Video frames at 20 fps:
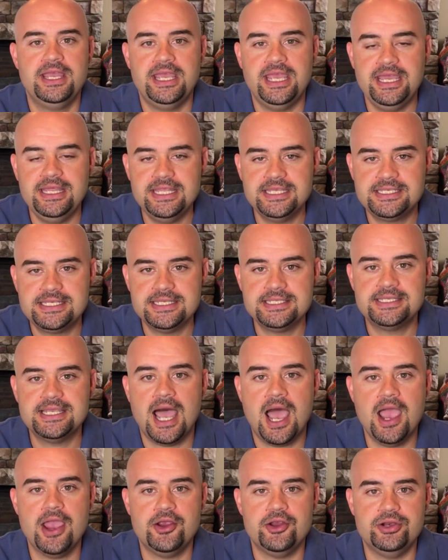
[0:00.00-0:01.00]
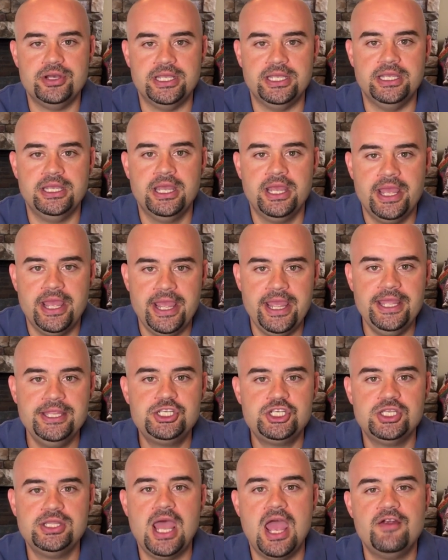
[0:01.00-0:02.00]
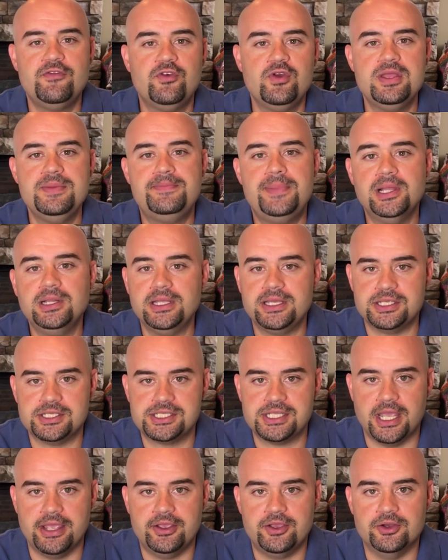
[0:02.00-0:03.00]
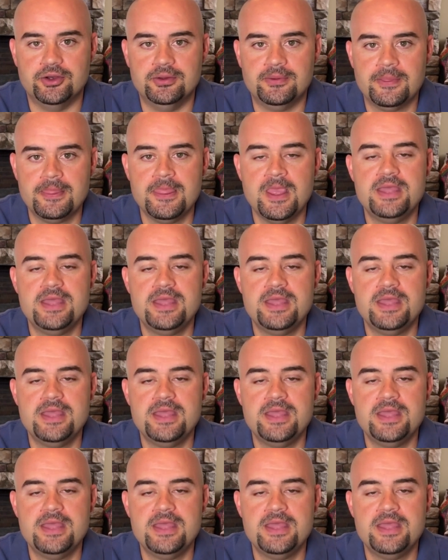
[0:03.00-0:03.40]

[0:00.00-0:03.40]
in its entirety each and every billing cycle,